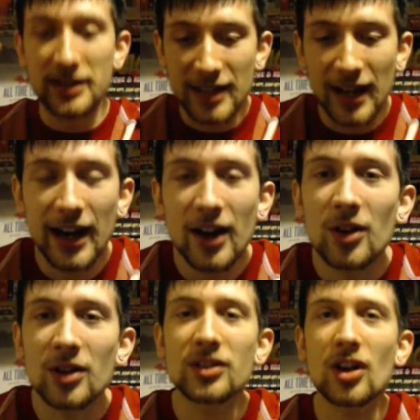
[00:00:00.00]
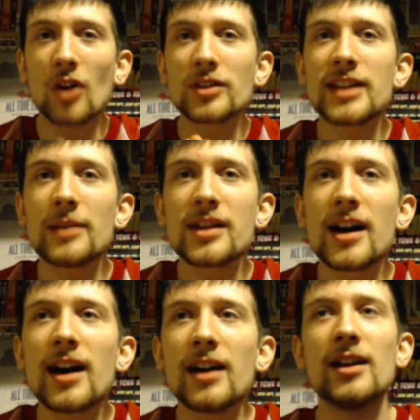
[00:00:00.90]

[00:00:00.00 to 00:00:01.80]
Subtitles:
tile concept art,